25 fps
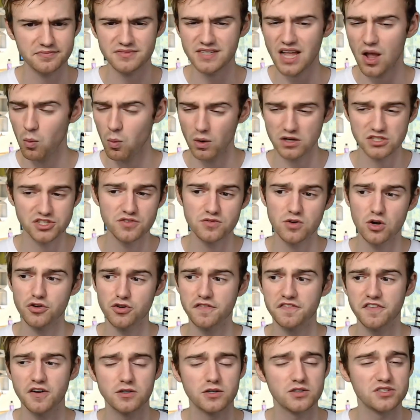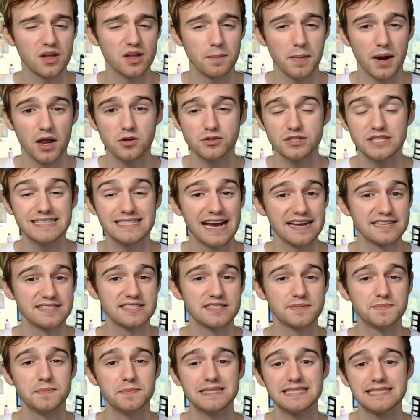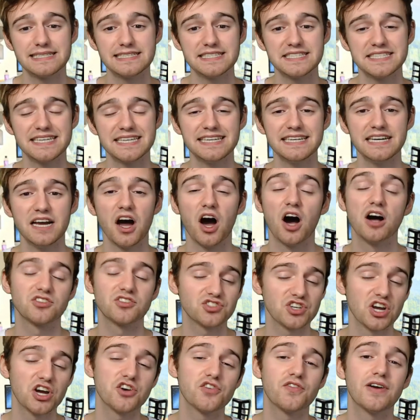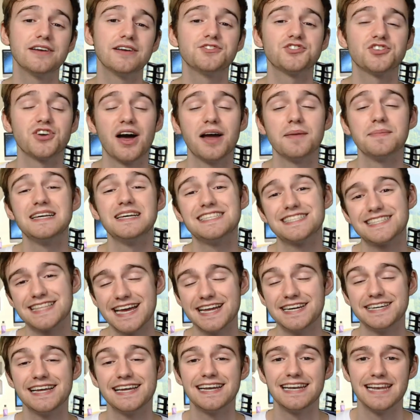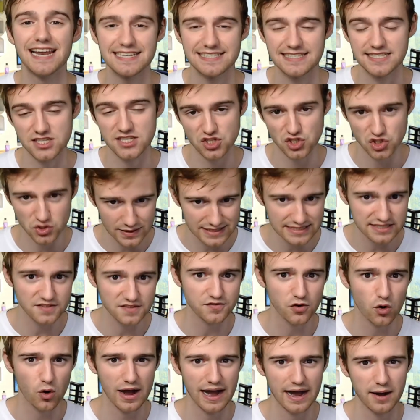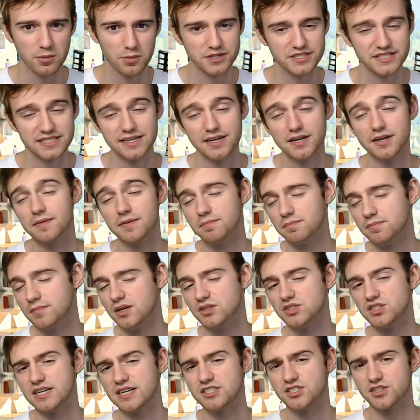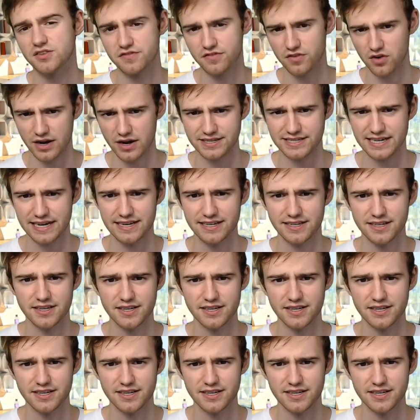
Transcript: Once you've got your photos uploaded and submitted, our turnaround time is then less than 24 hours, Monday to Friday.